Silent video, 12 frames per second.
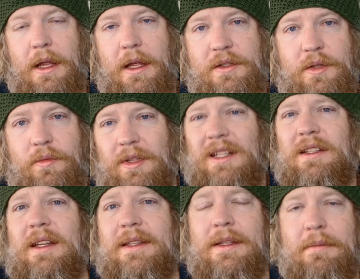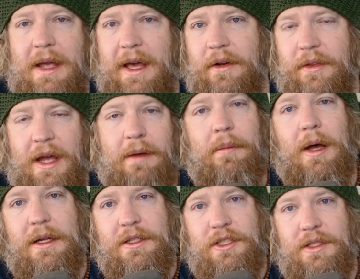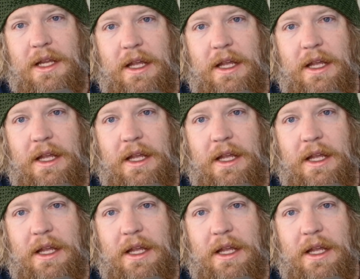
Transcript: and so it really doesn't matter that much